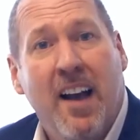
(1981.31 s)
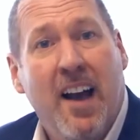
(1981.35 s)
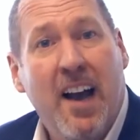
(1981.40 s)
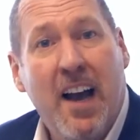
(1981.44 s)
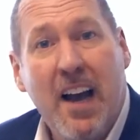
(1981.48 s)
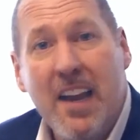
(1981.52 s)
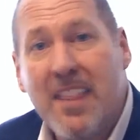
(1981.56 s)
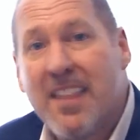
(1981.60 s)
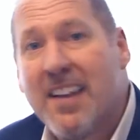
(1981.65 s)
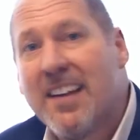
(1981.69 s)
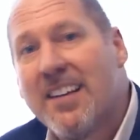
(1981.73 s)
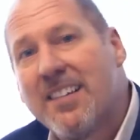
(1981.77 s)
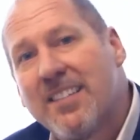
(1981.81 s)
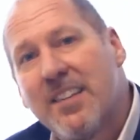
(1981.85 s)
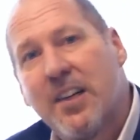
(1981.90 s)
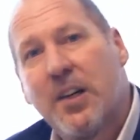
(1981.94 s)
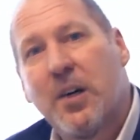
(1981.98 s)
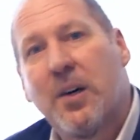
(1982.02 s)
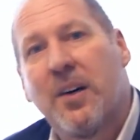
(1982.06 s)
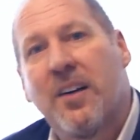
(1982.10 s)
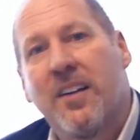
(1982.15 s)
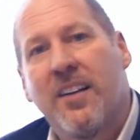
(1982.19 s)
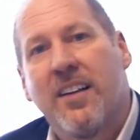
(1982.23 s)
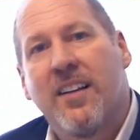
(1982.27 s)
I think
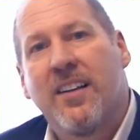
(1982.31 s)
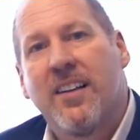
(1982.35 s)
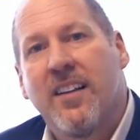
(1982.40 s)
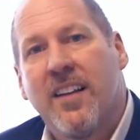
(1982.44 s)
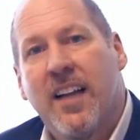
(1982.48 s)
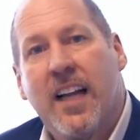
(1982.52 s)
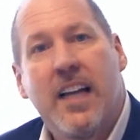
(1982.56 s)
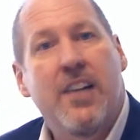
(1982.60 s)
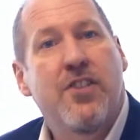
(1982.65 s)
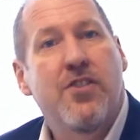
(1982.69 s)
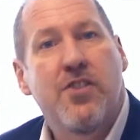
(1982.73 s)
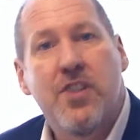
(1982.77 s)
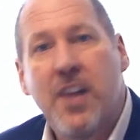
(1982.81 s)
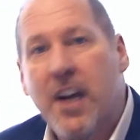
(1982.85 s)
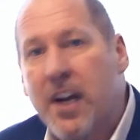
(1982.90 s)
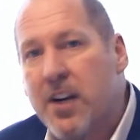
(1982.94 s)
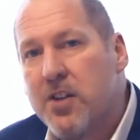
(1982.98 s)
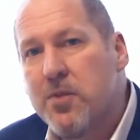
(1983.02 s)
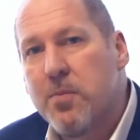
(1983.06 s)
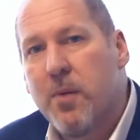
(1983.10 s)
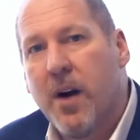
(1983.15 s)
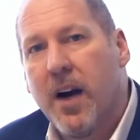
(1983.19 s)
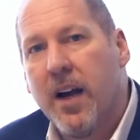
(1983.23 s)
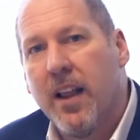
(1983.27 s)
so. It's
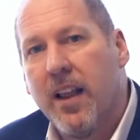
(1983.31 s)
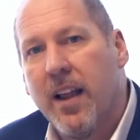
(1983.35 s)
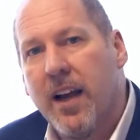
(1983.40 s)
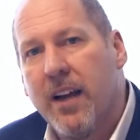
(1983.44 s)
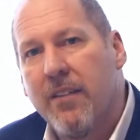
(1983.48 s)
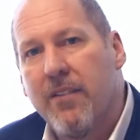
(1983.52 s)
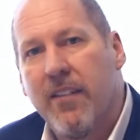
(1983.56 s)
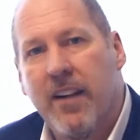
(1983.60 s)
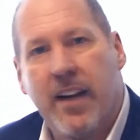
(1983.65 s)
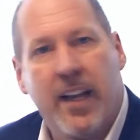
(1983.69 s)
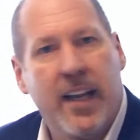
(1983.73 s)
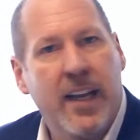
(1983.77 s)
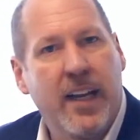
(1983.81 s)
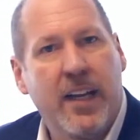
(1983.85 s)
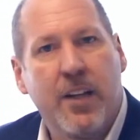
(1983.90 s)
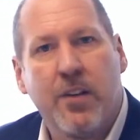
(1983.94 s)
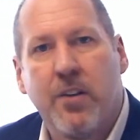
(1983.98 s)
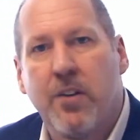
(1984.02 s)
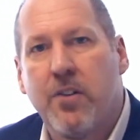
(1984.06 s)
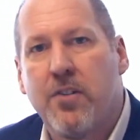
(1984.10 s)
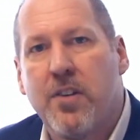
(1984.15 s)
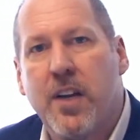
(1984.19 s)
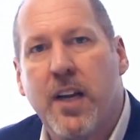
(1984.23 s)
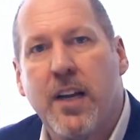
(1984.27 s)
changed my life, and I think
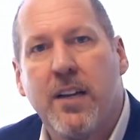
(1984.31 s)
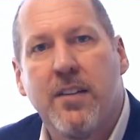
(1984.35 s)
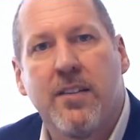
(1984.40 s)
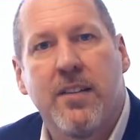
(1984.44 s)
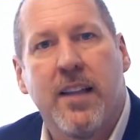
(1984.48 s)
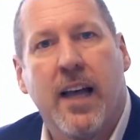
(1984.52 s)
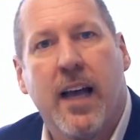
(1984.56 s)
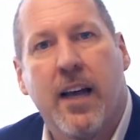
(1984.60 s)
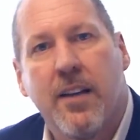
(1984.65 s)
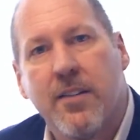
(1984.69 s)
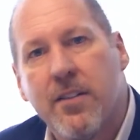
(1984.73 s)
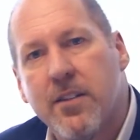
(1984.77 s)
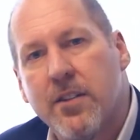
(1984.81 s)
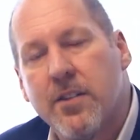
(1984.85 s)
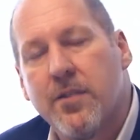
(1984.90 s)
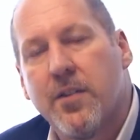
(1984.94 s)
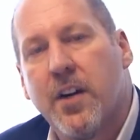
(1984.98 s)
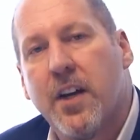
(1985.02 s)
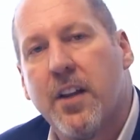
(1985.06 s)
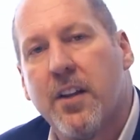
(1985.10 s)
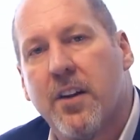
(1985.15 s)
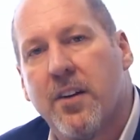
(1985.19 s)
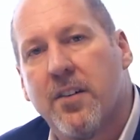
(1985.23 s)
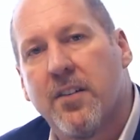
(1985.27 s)
it'll change thousands of
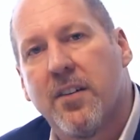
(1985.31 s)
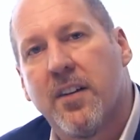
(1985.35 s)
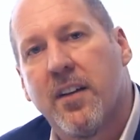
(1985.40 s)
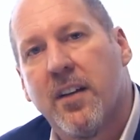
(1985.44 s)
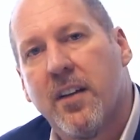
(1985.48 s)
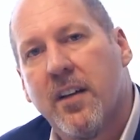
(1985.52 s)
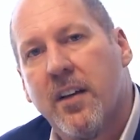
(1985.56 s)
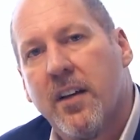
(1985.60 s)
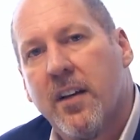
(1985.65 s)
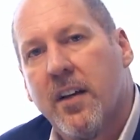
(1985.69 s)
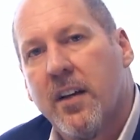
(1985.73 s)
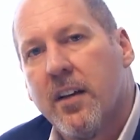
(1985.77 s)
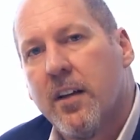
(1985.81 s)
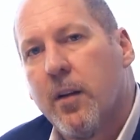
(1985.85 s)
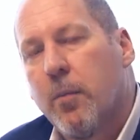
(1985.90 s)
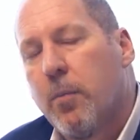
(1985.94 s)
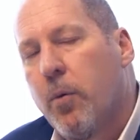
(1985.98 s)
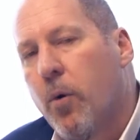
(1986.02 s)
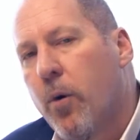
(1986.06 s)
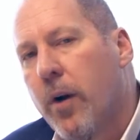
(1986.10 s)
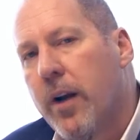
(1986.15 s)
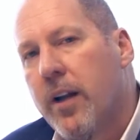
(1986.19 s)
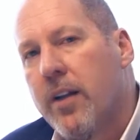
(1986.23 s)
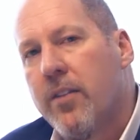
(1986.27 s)
others. The
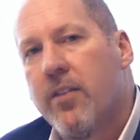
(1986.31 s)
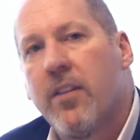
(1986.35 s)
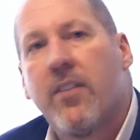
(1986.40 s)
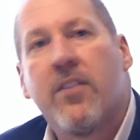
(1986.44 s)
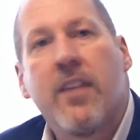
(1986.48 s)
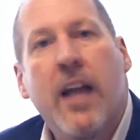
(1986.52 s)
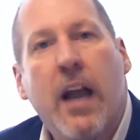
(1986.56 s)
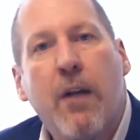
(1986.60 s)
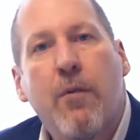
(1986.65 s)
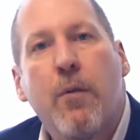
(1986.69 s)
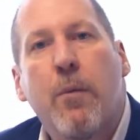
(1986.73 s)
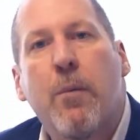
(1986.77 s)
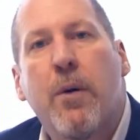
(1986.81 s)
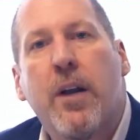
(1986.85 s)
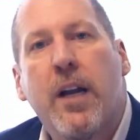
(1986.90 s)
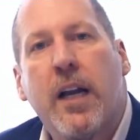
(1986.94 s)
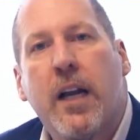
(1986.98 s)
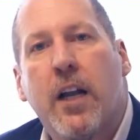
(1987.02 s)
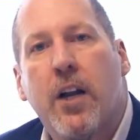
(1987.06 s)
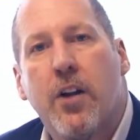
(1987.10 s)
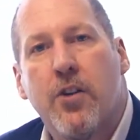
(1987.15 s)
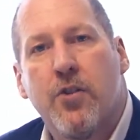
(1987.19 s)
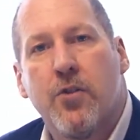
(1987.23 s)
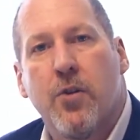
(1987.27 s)
point is everybody
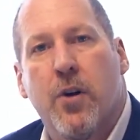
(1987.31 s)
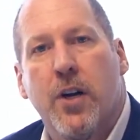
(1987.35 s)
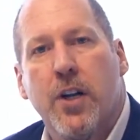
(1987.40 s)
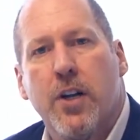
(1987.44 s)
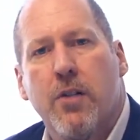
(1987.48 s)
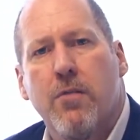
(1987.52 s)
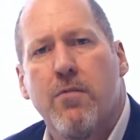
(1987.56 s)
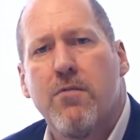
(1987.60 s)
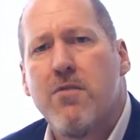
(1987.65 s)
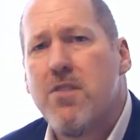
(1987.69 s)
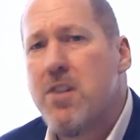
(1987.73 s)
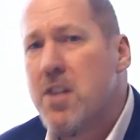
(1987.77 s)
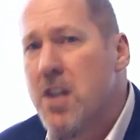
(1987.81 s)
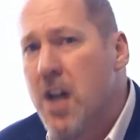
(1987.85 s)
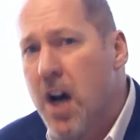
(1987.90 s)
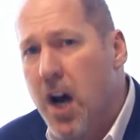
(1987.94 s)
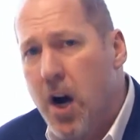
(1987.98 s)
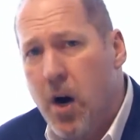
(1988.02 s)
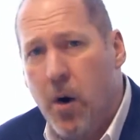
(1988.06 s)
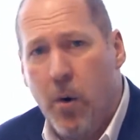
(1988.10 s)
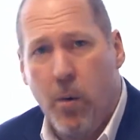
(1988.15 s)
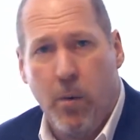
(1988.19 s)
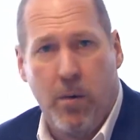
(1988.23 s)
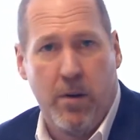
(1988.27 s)
going to join you?
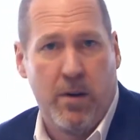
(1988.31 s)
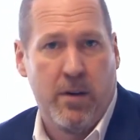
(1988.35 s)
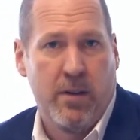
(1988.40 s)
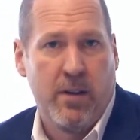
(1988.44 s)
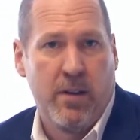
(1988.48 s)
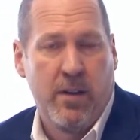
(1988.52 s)
No.